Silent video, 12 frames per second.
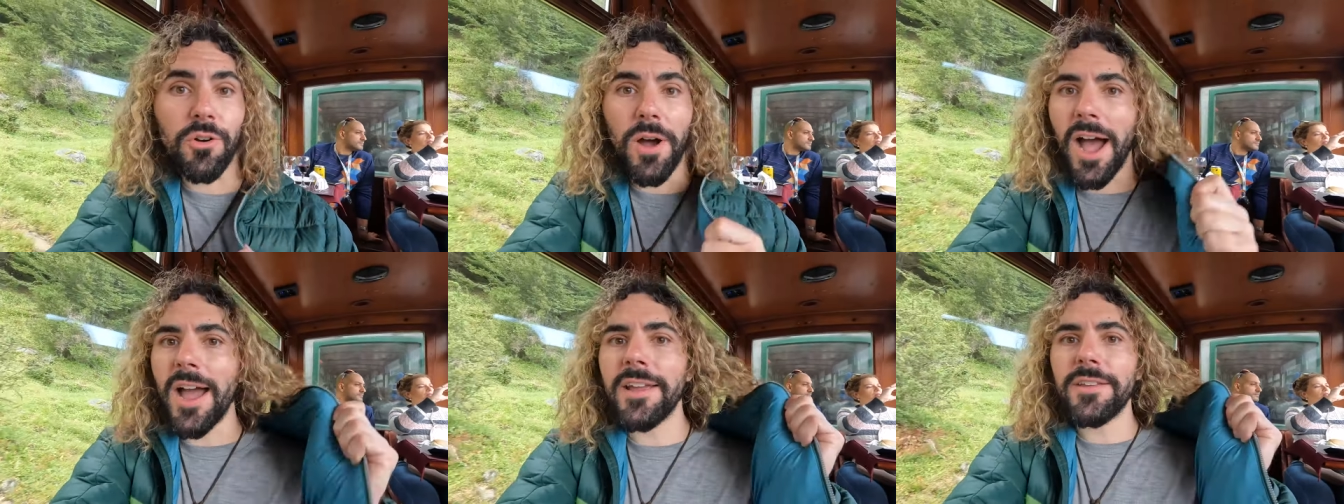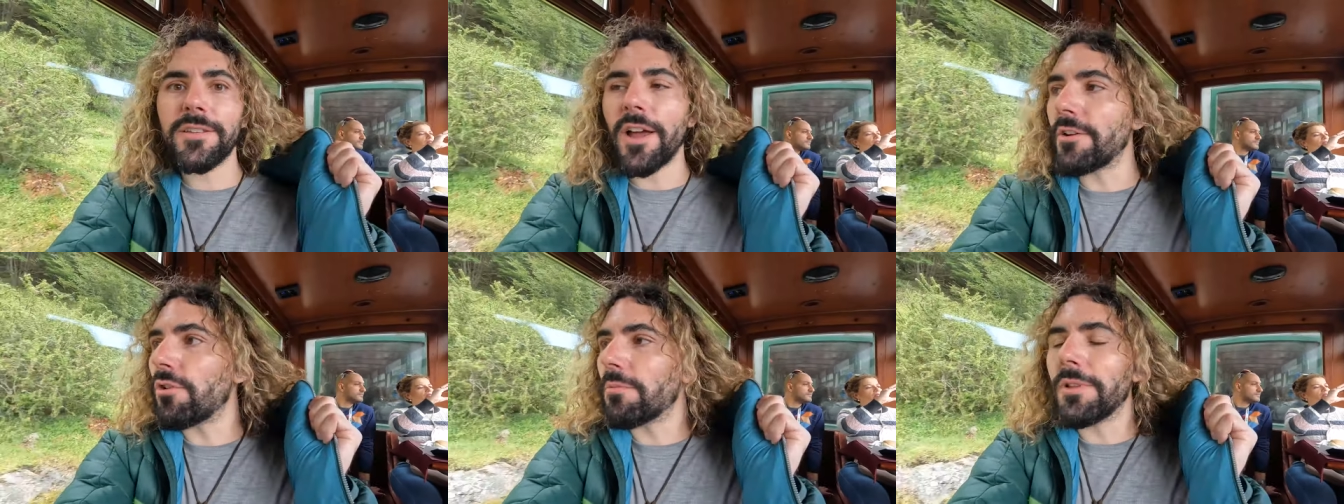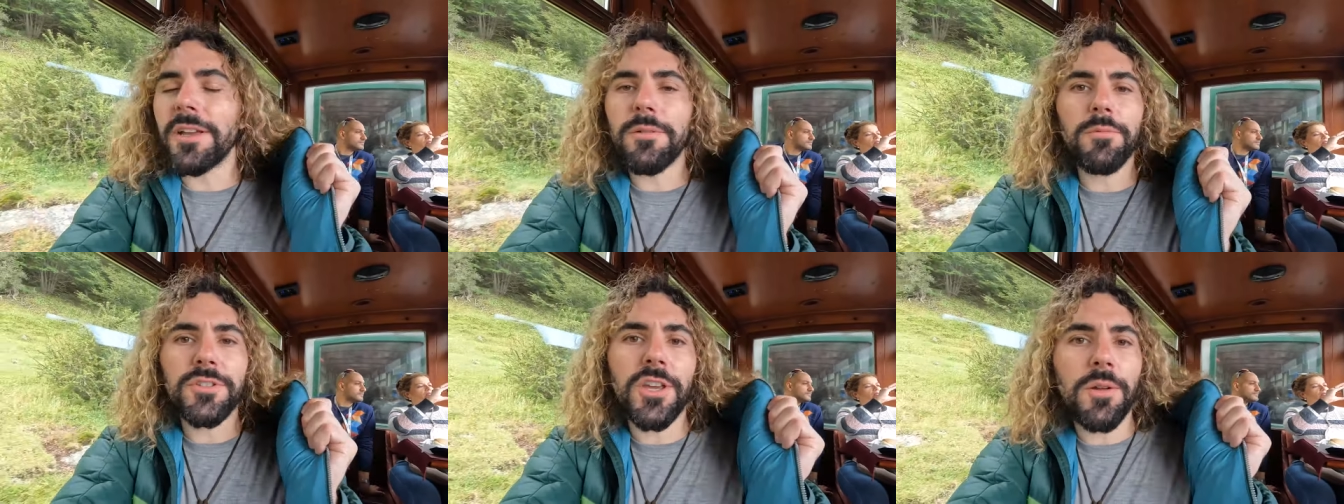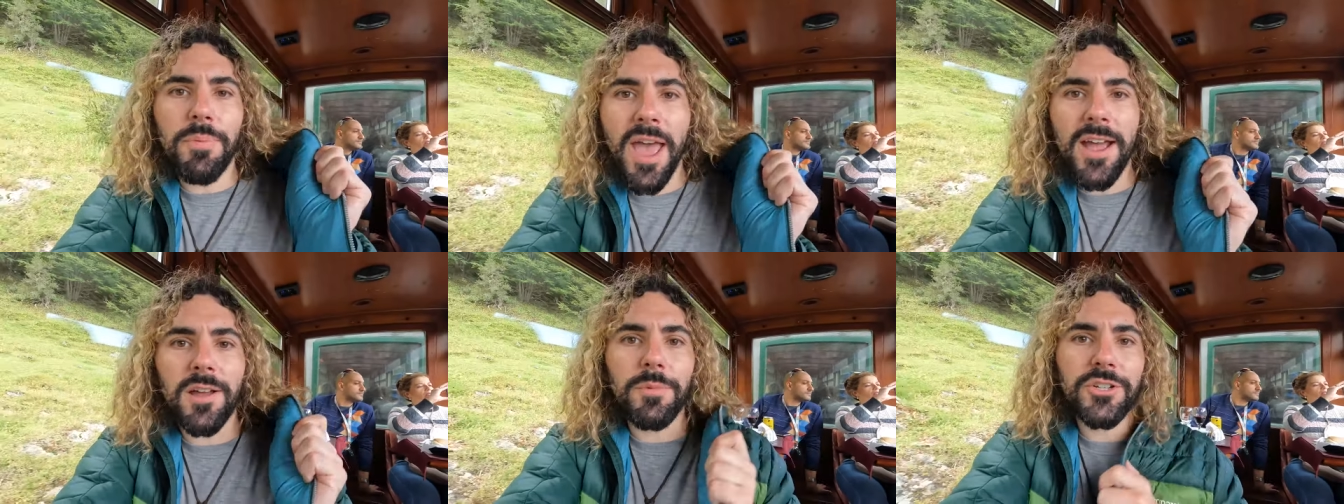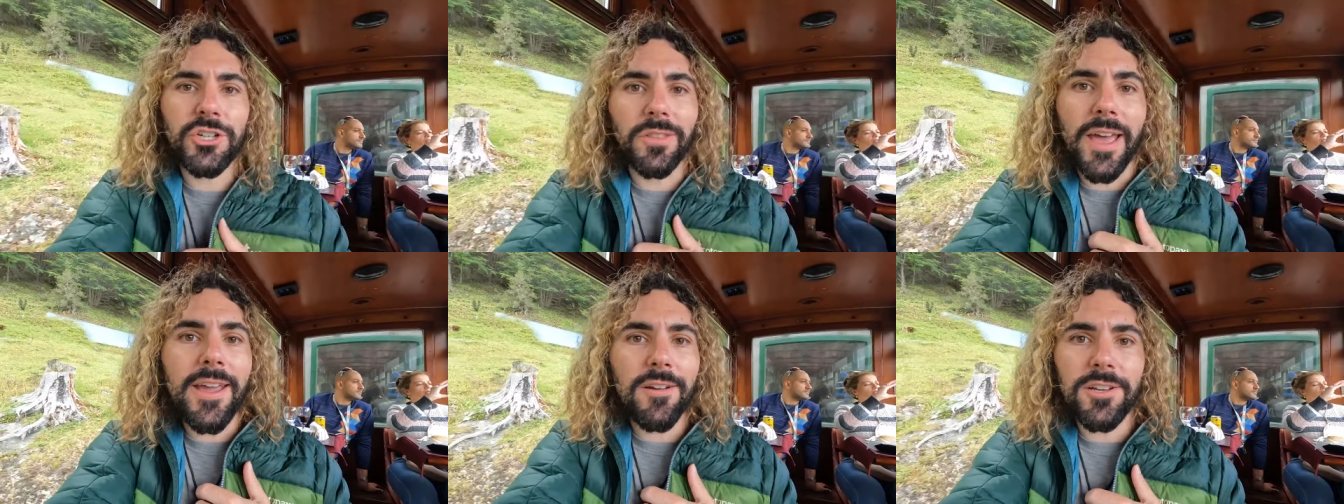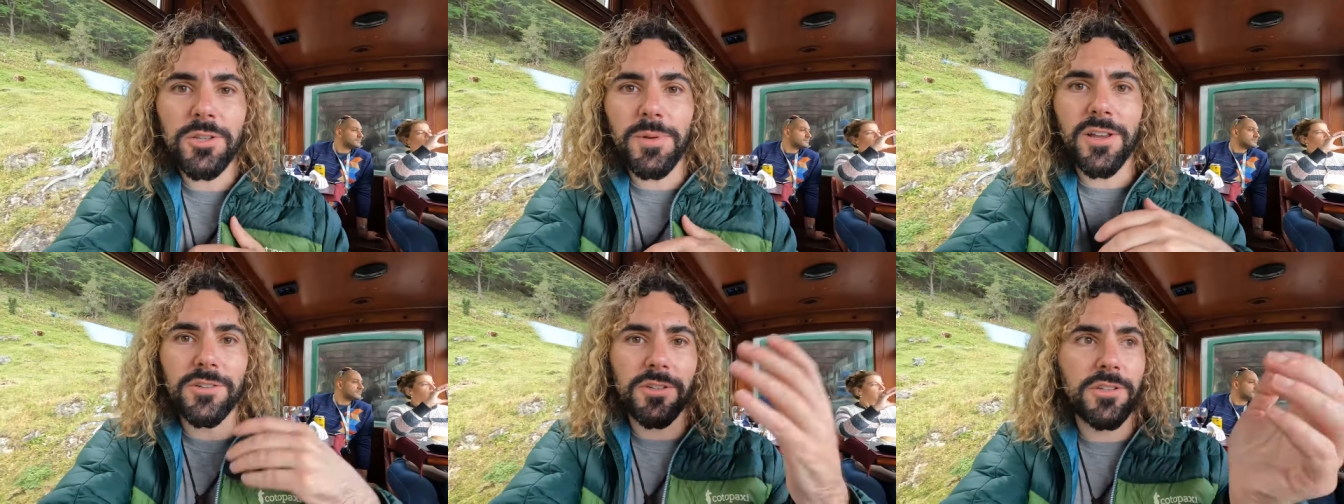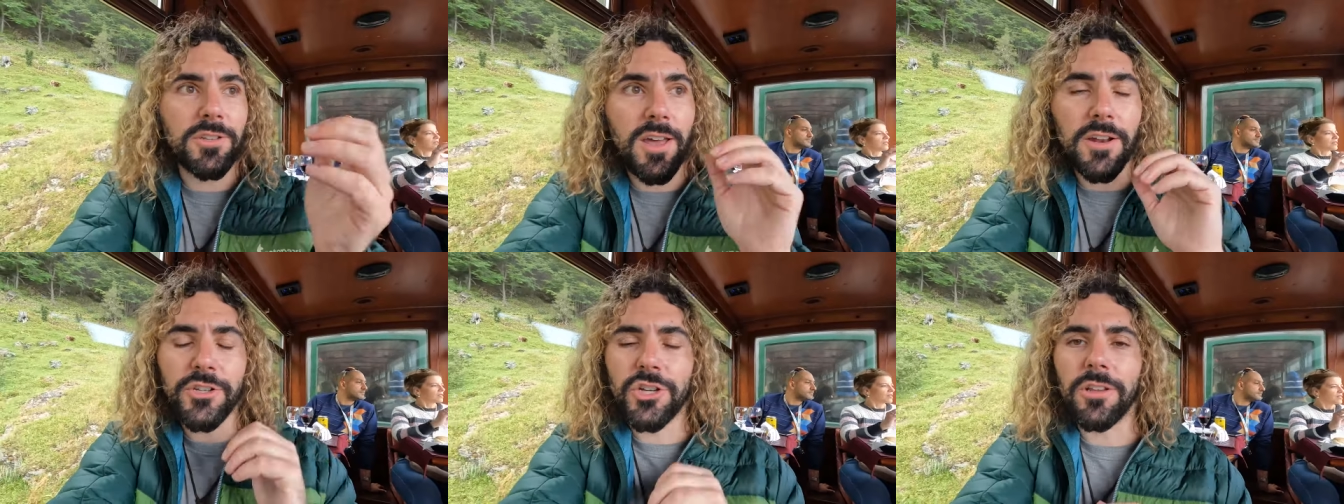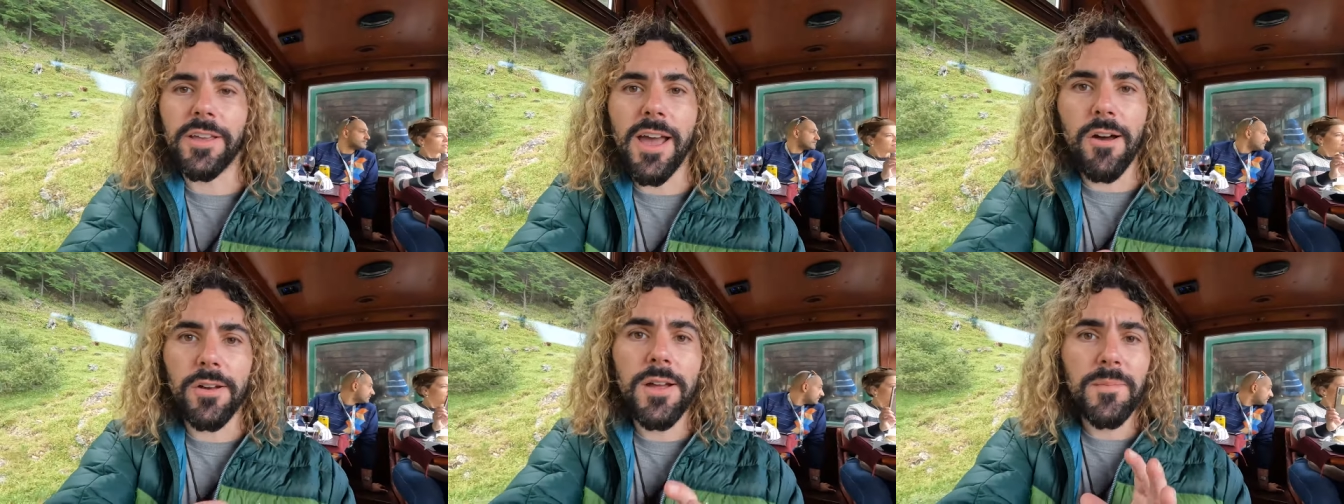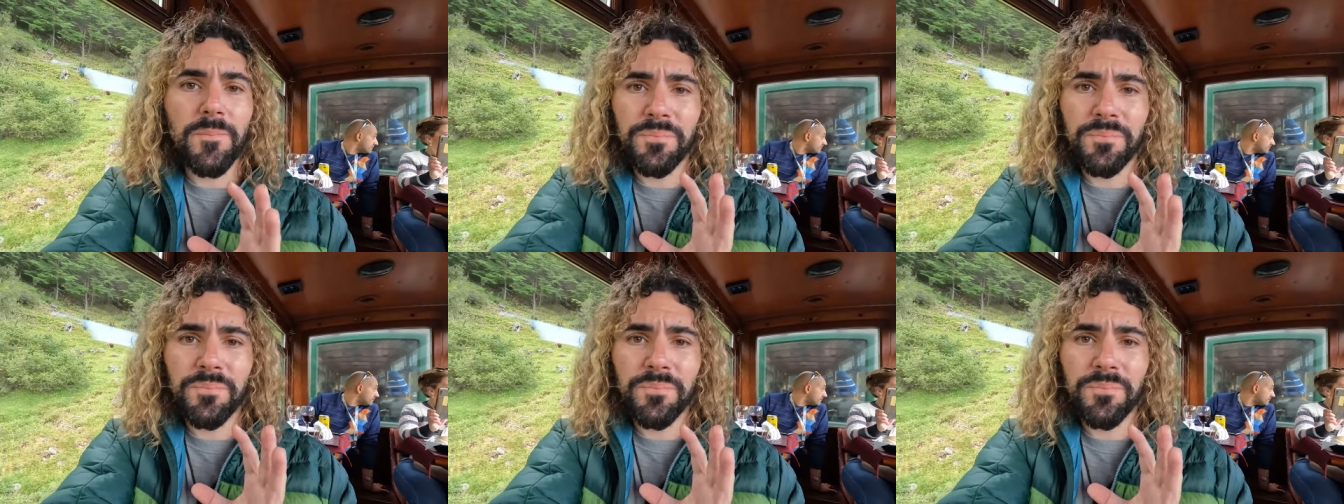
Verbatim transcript: So I, I normally was gonna pack a bunch of layers because it's kind of chilly out.